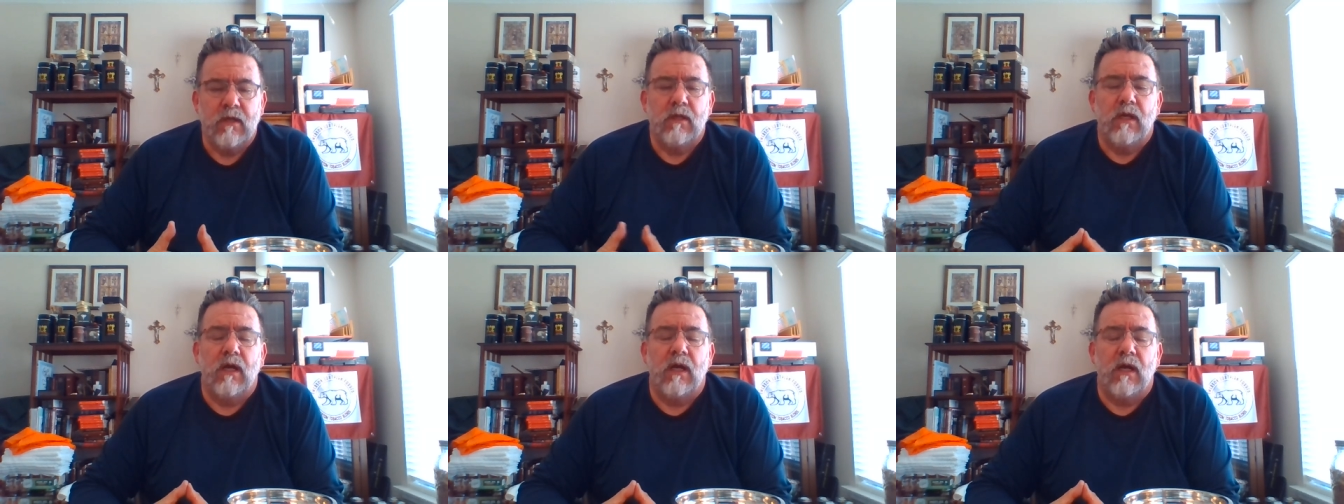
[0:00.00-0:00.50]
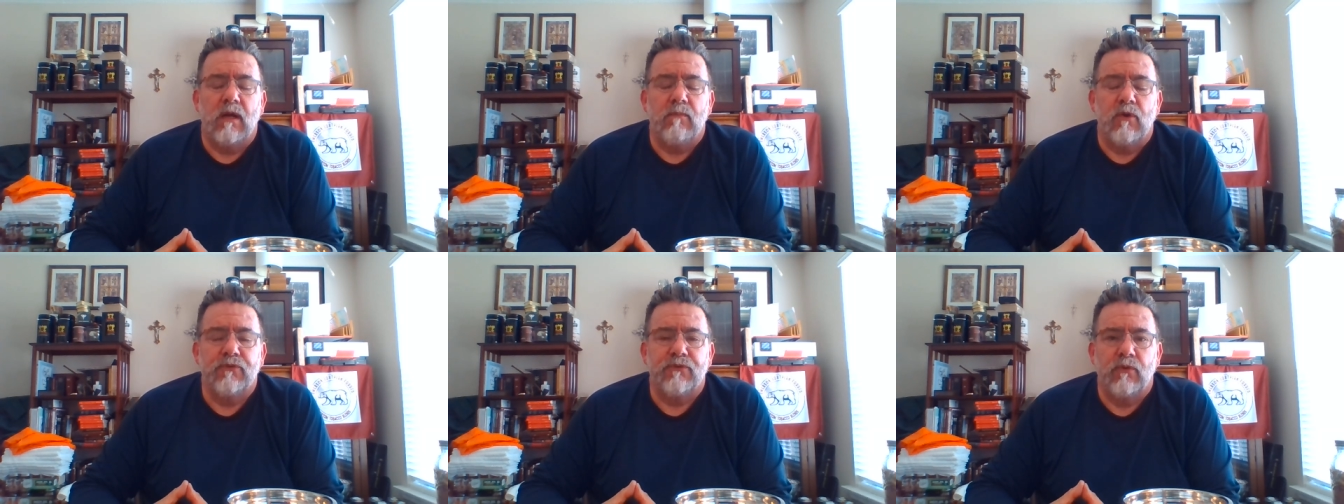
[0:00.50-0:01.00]
I'm
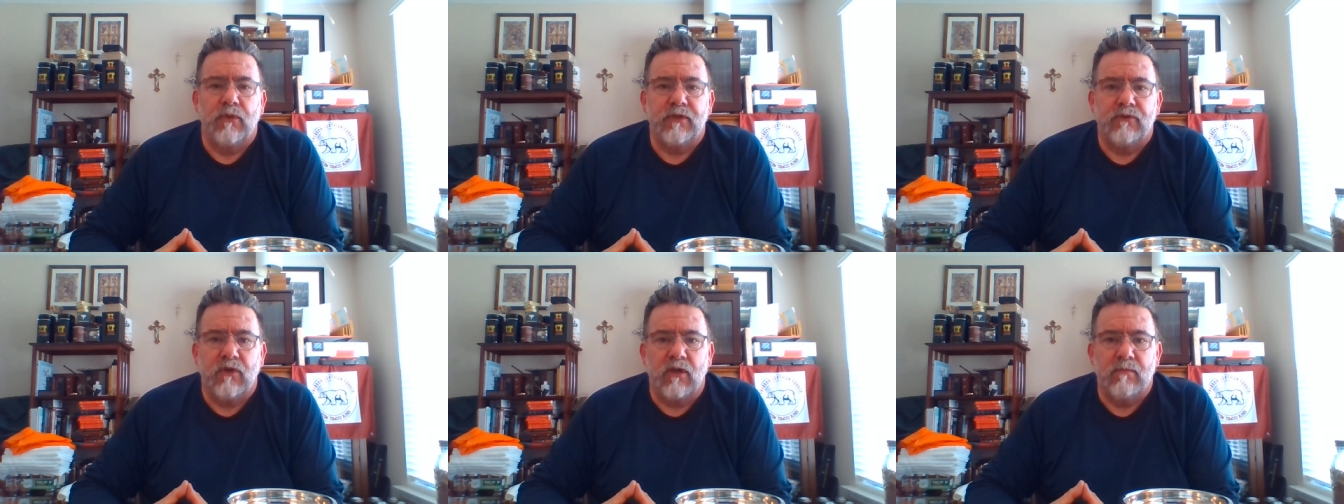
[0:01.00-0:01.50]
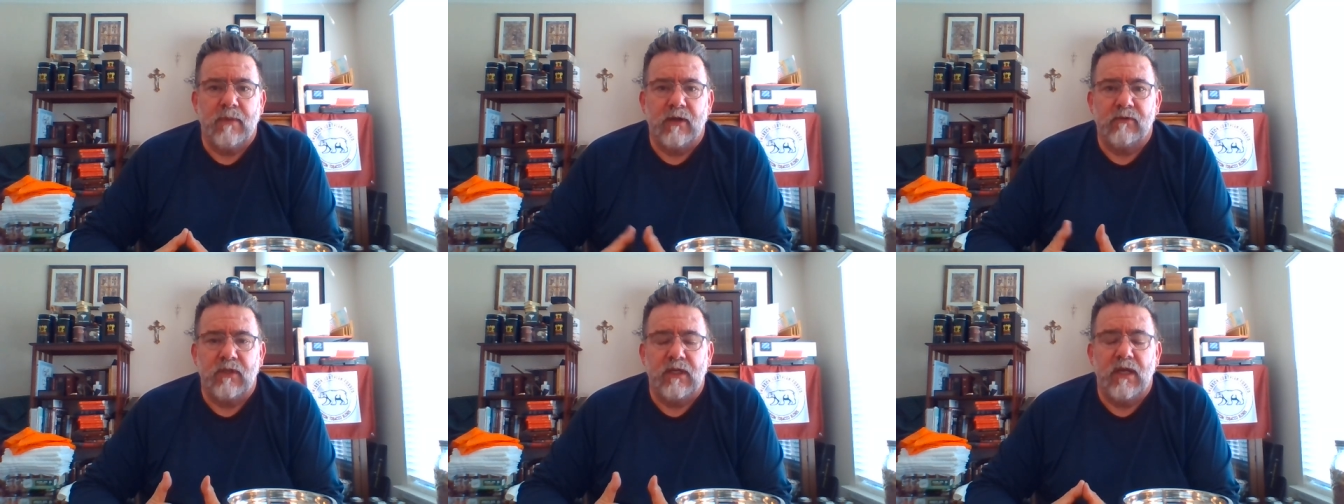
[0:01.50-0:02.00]
also going to talk
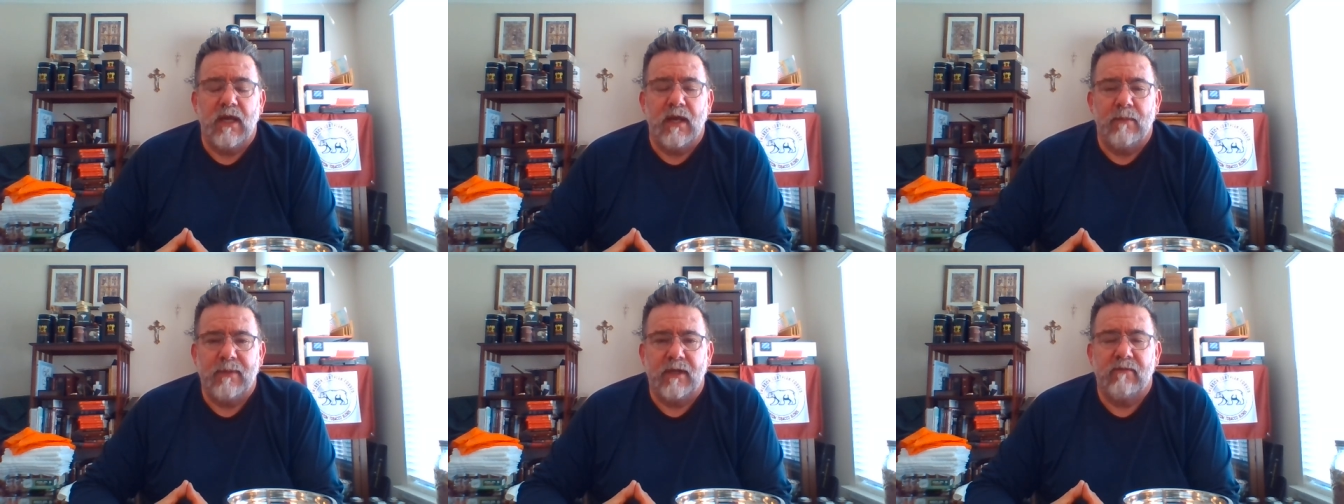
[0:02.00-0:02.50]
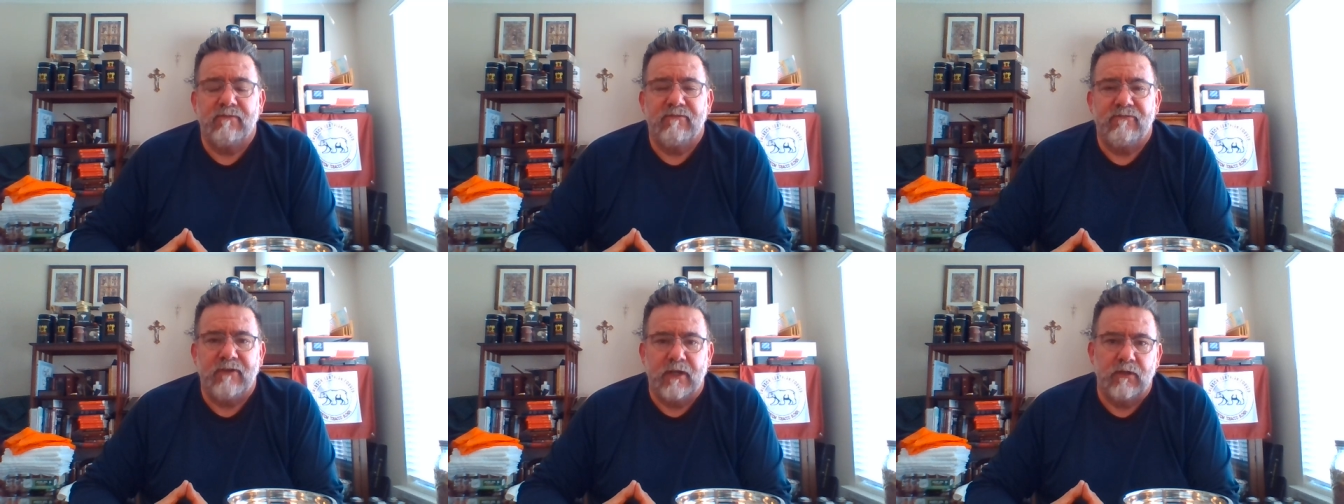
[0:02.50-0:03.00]
about the epic
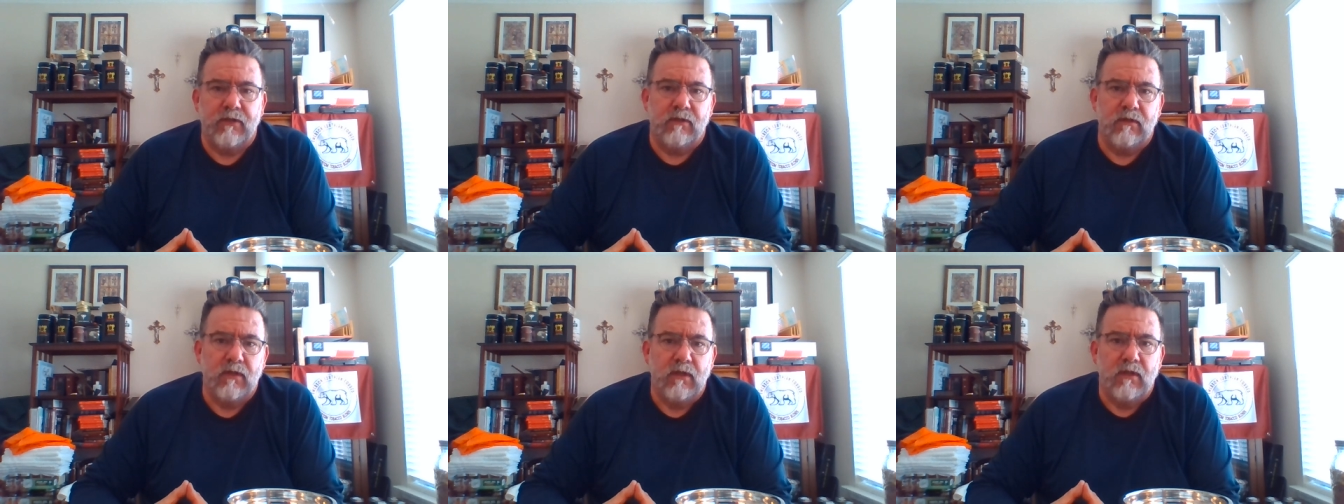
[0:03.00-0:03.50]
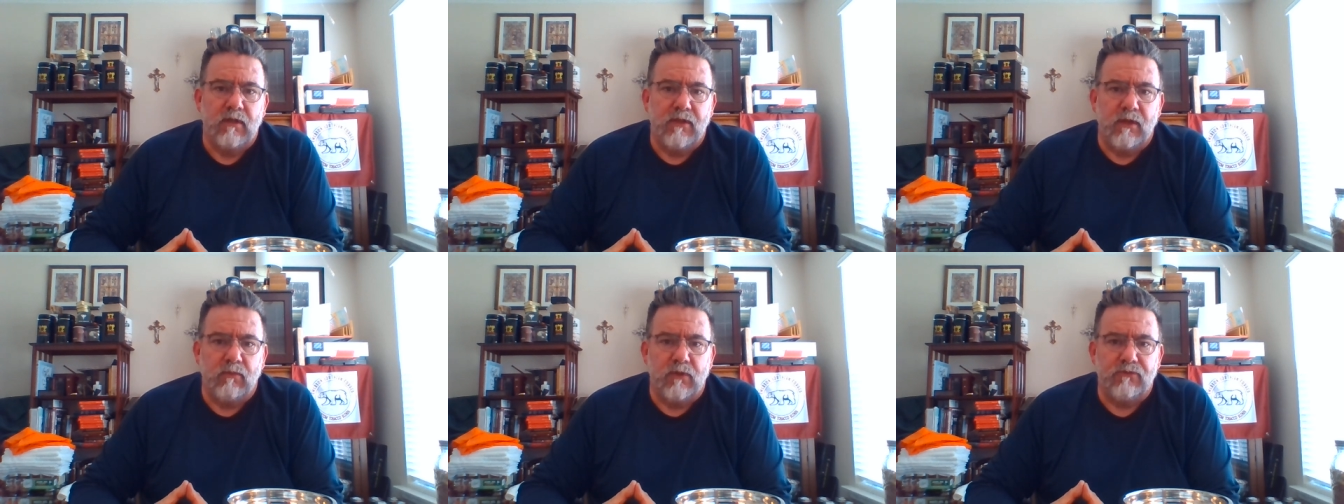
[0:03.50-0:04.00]
failure
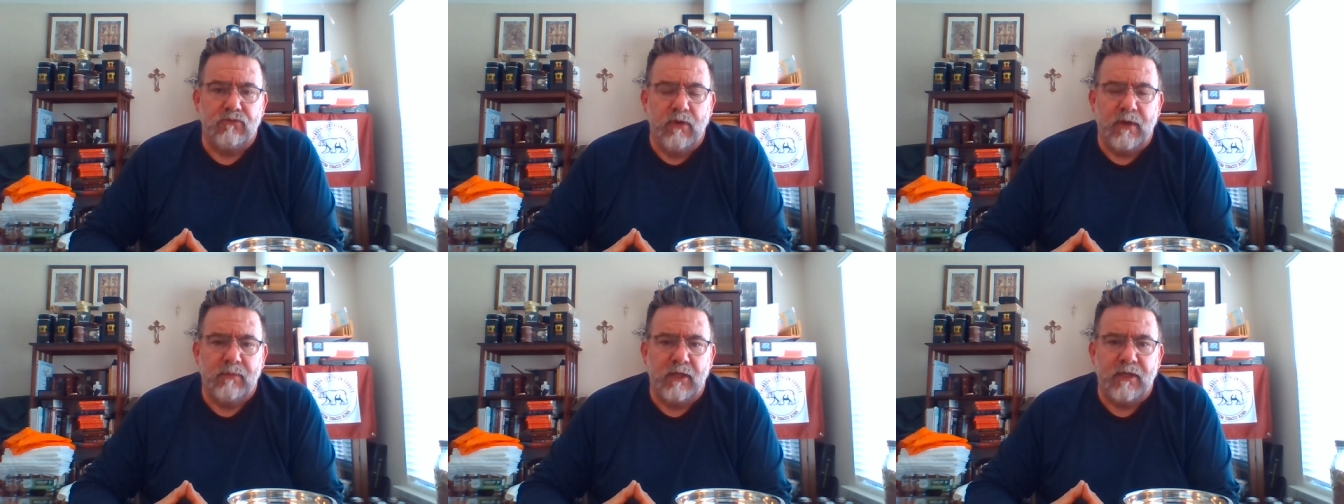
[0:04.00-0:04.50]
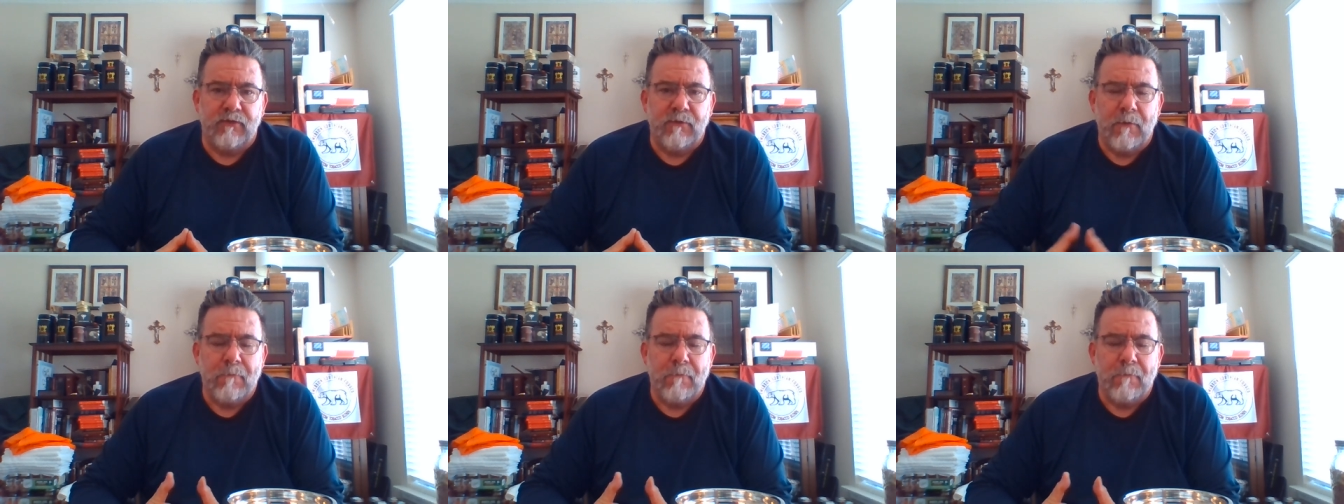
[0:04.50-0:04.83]
that was Gray Blend,